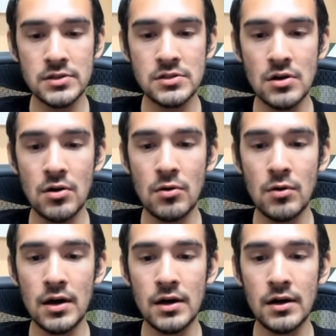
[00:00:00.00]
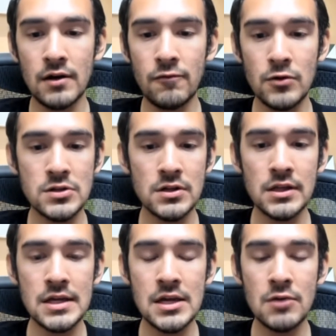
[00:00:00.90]
So
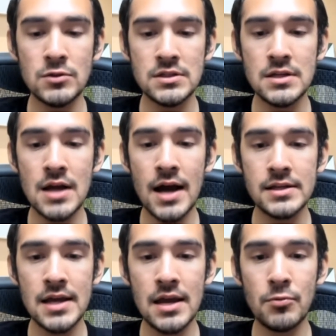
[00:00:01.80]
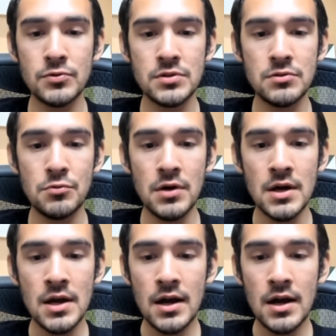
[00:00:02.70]
unfortunately, he was not able to